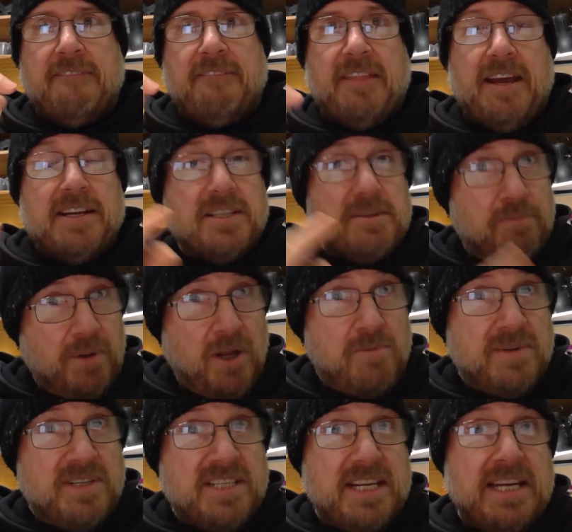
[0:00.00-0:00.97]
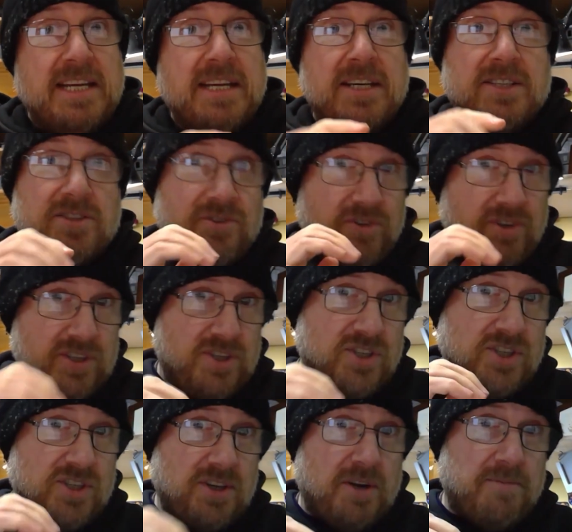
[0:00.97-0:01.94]
and diplomacy to try and
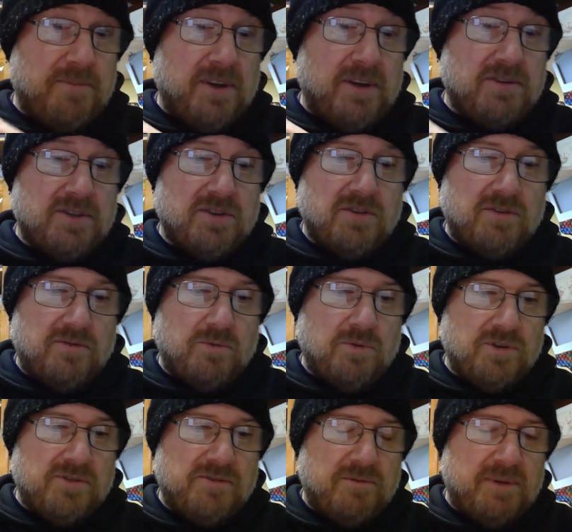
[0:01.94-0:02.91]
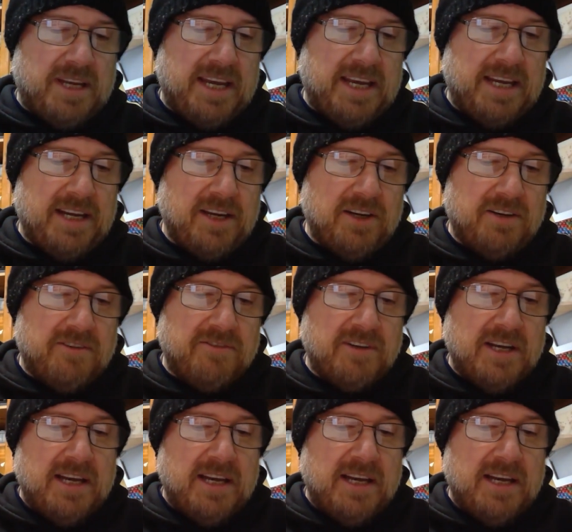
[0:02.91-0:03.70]
stop those sort of wars from kicking off.